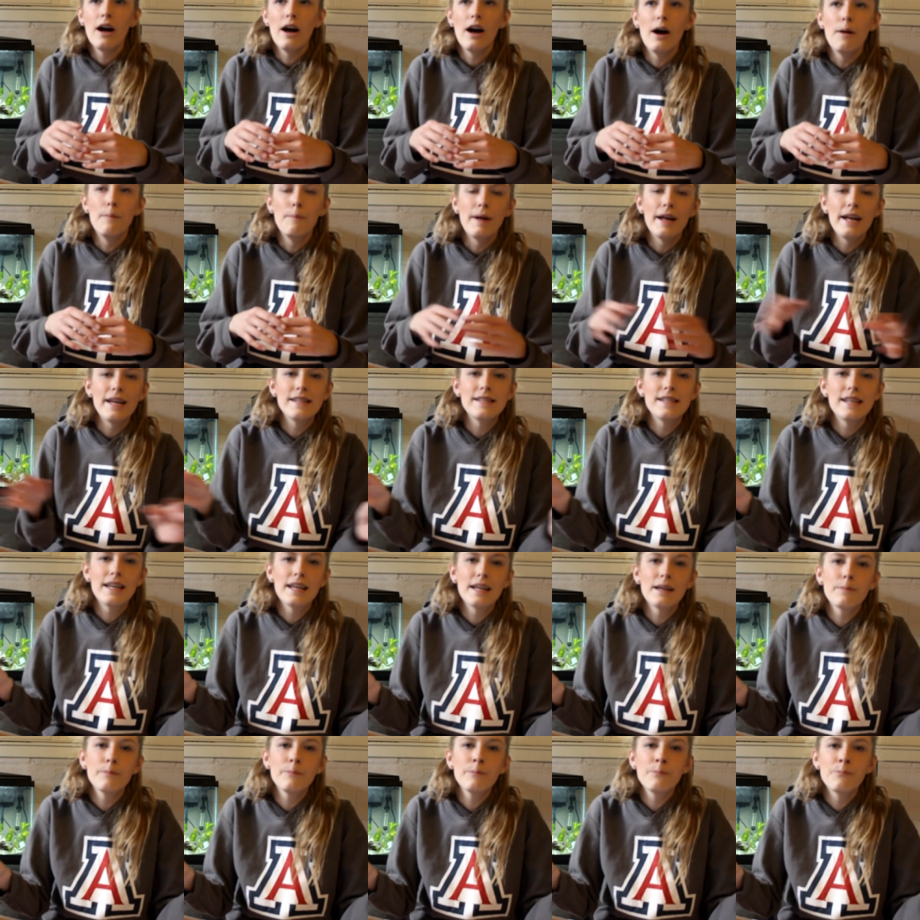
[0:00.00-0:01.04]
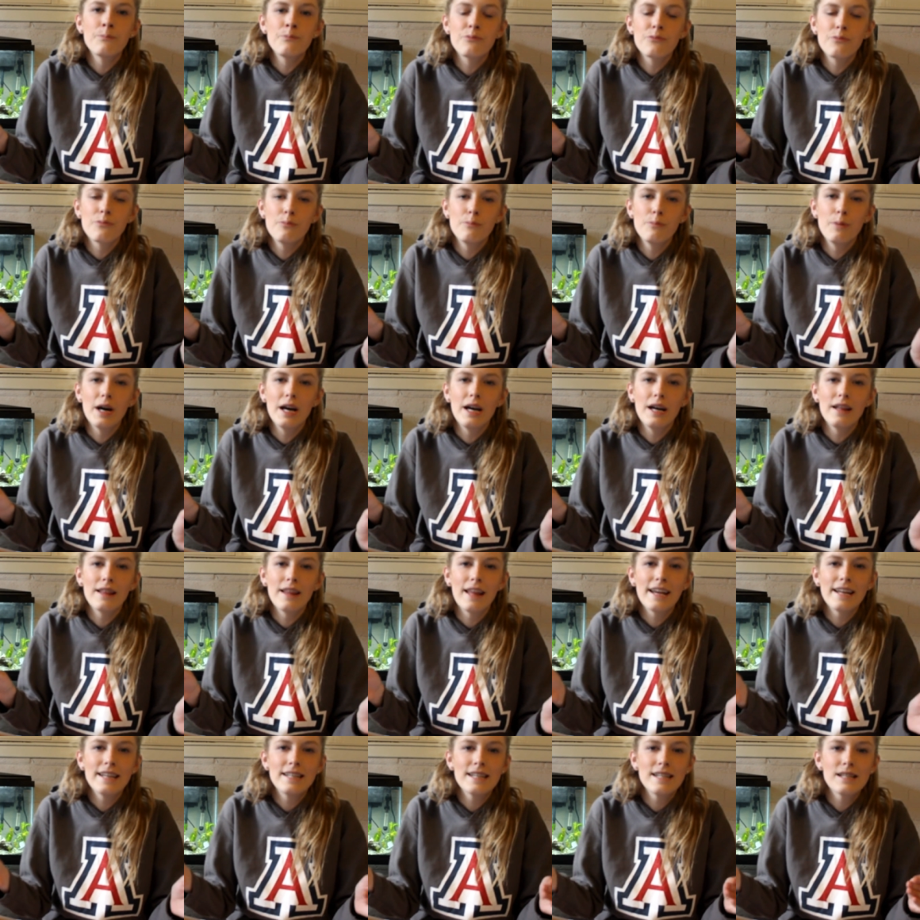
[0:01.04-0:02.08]
amazing, but
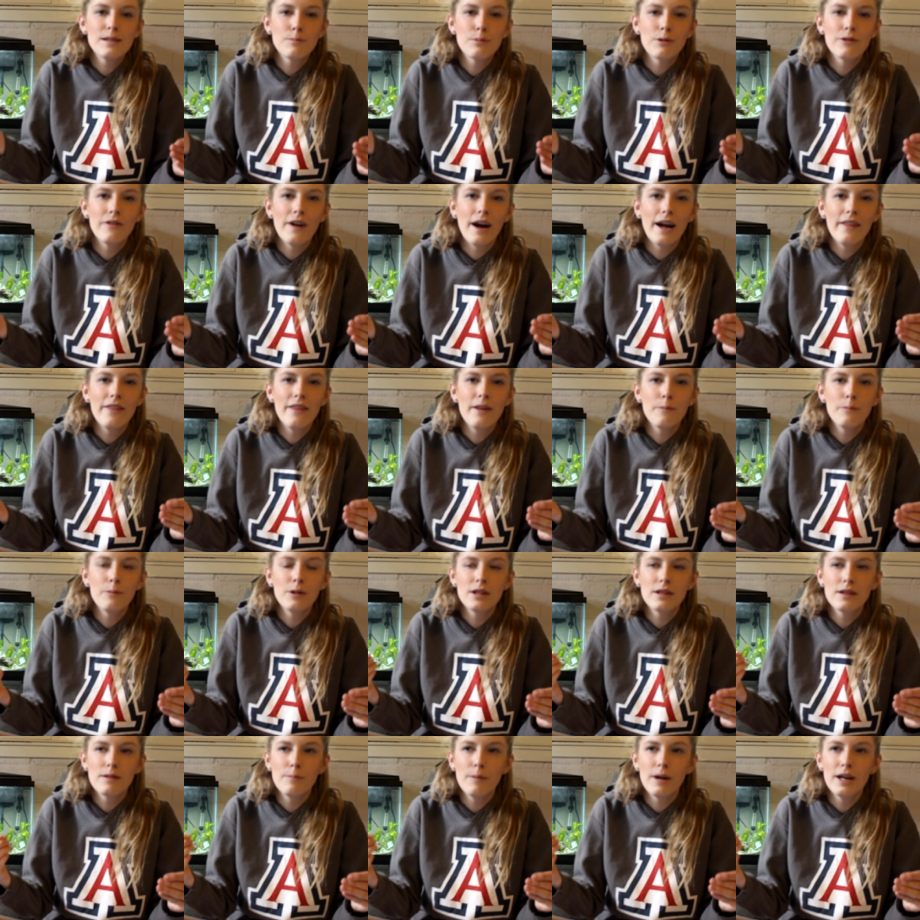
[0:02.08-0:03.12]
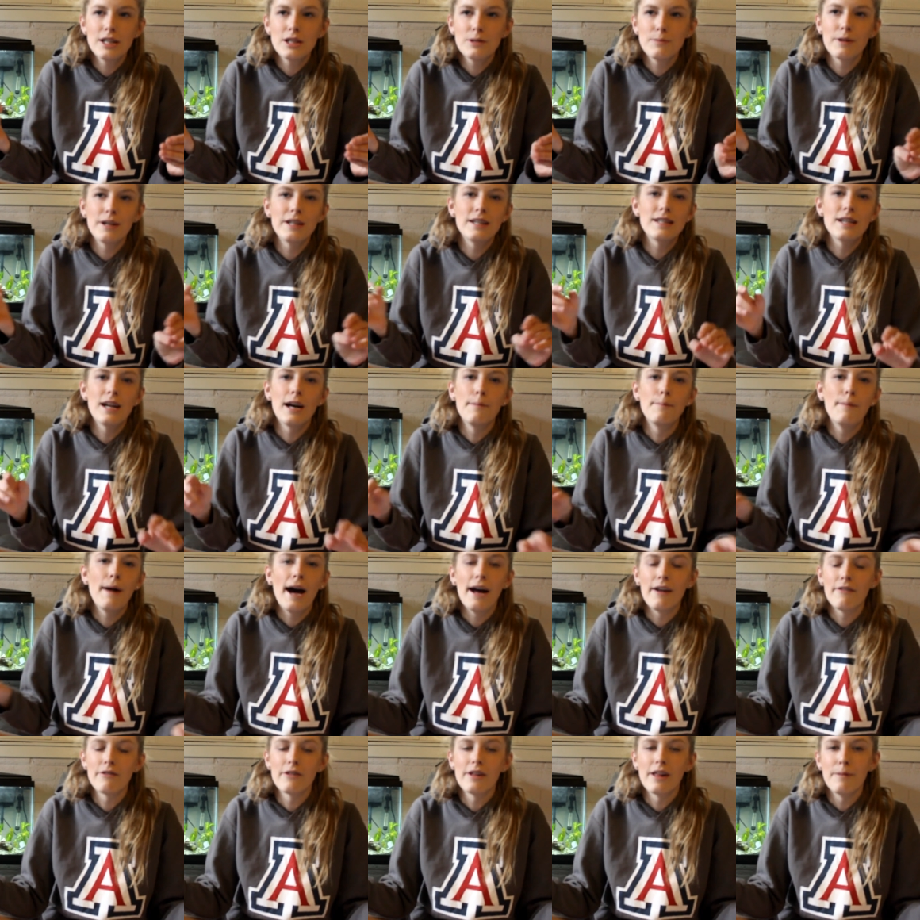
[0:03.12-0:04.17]
like it doesn't provide them with much but it's not
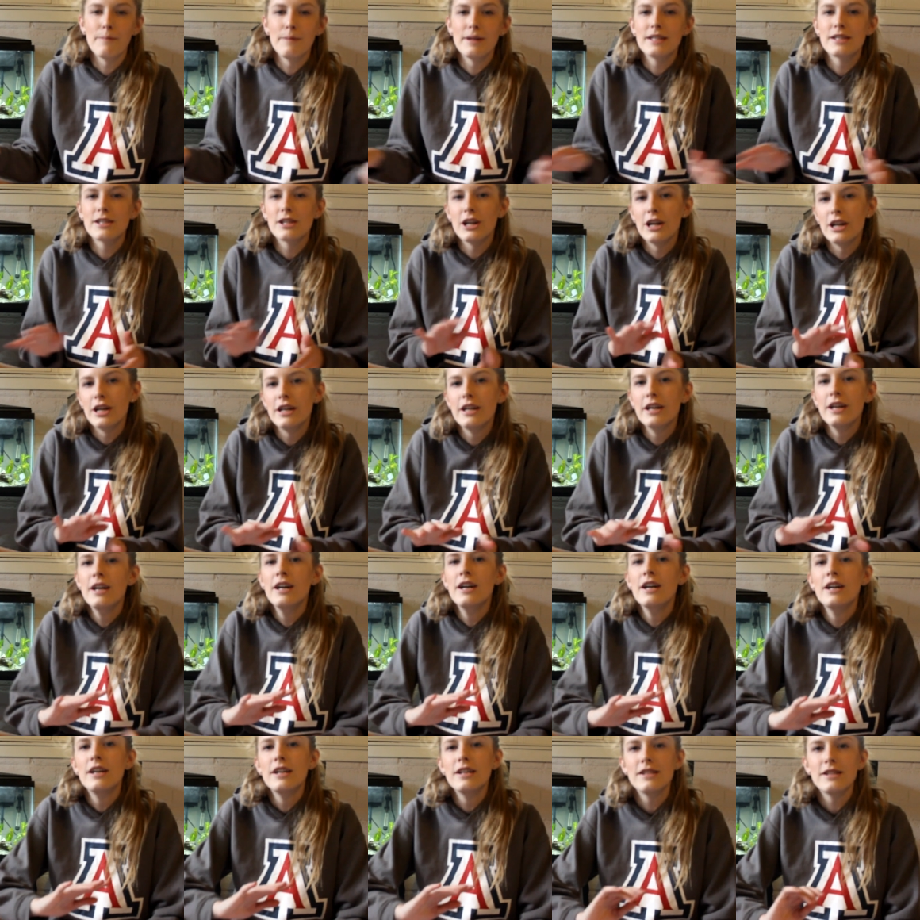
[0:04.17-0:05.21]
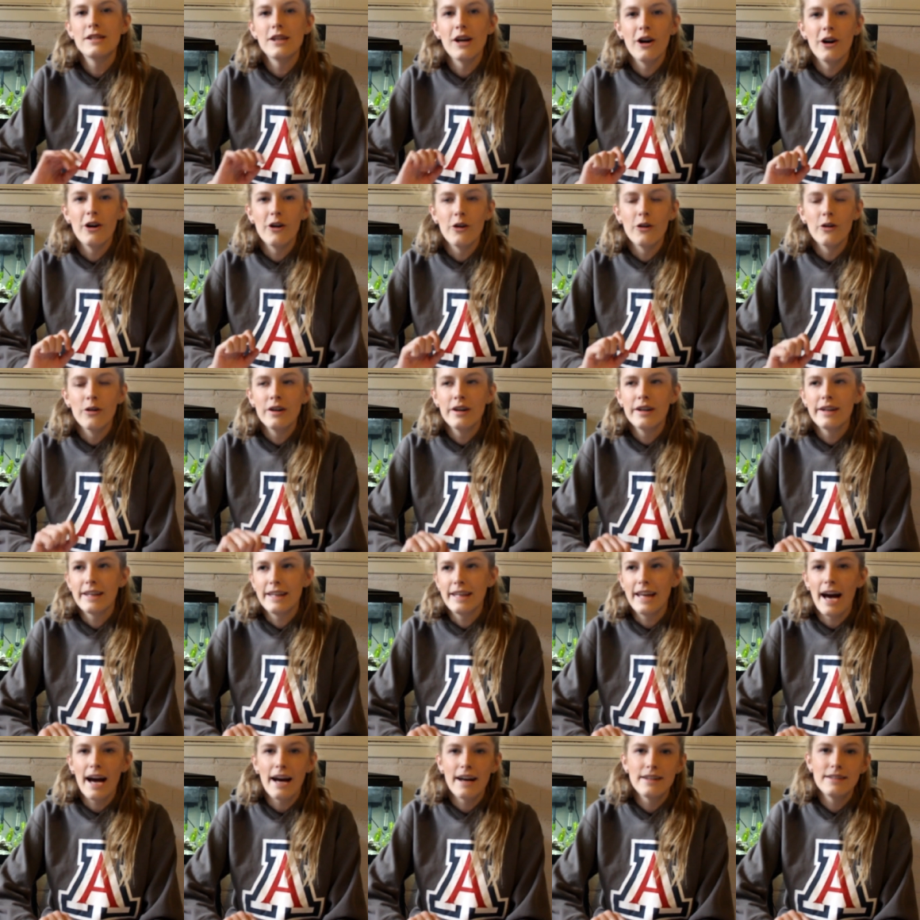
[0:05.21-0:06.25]
bad for them it's good so
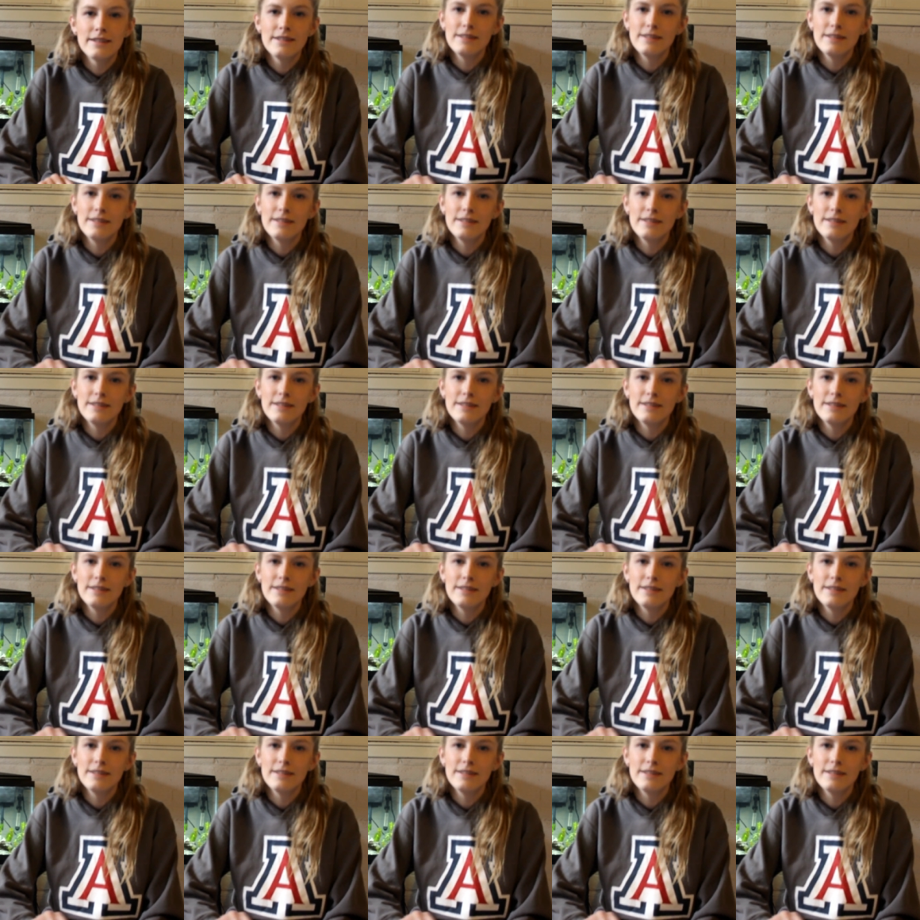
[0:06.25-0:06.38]
yeah